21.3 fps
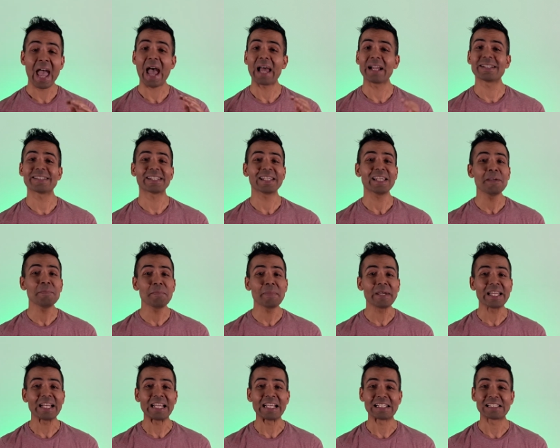our team
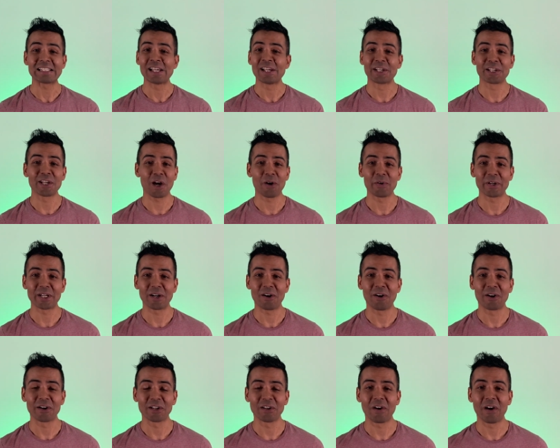meetings going
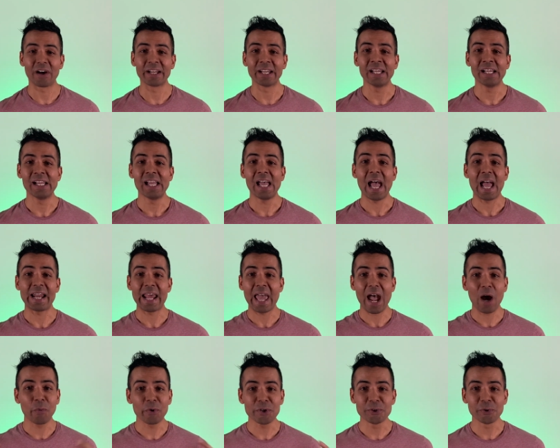online. And
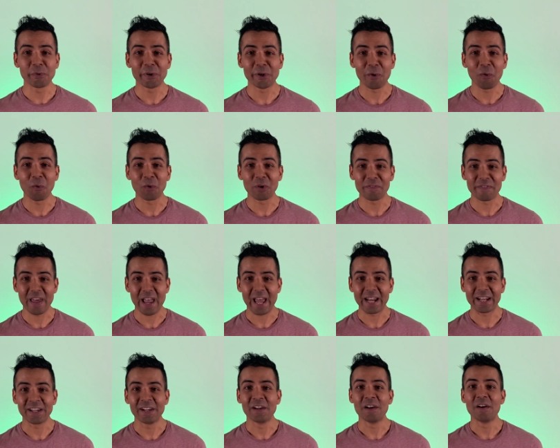how are we doing all of
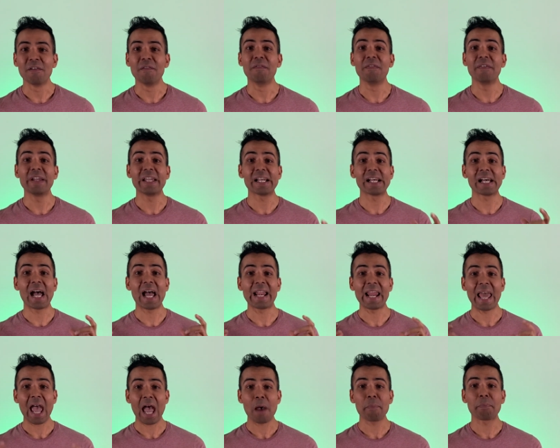that? Via an
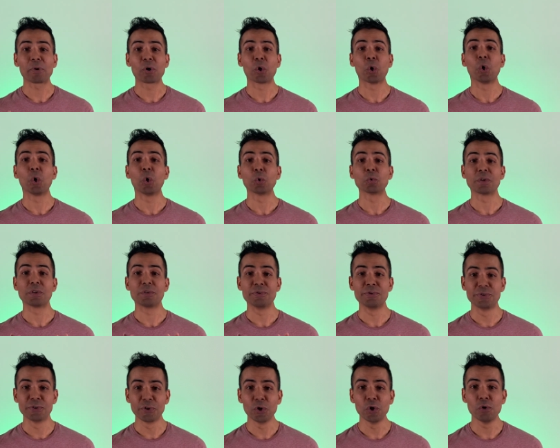app called
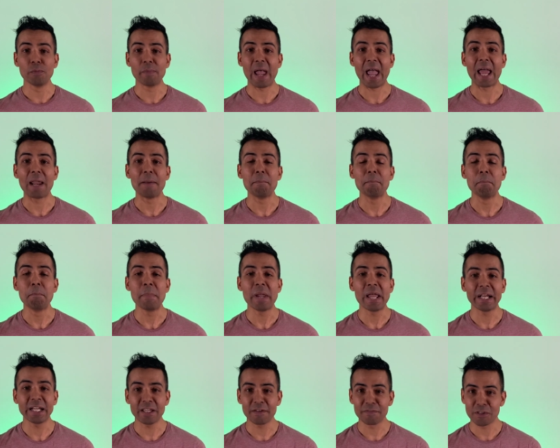Zoom. And
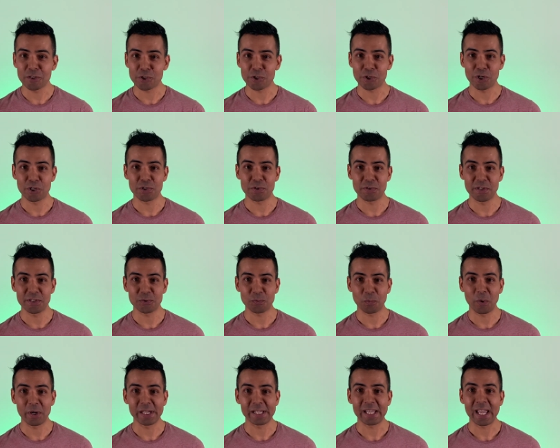many of the church this
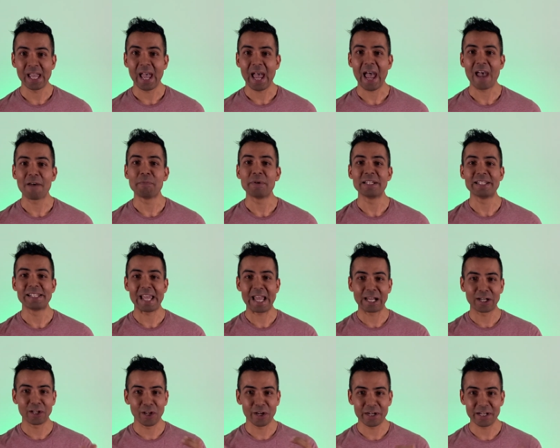week have been
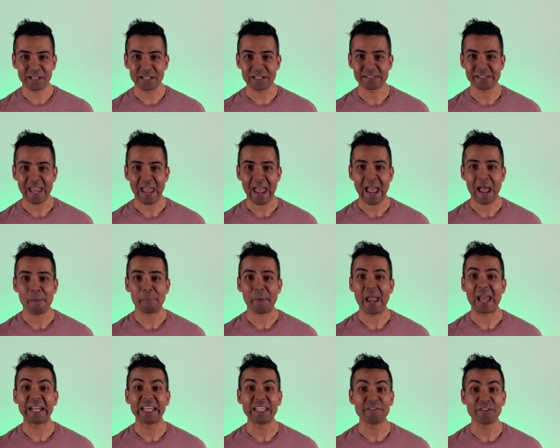downloading this app
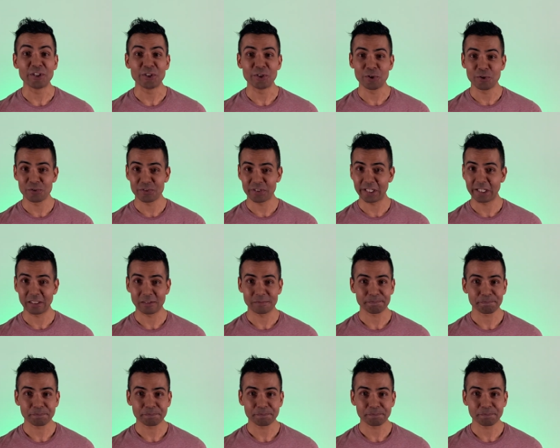and even using it.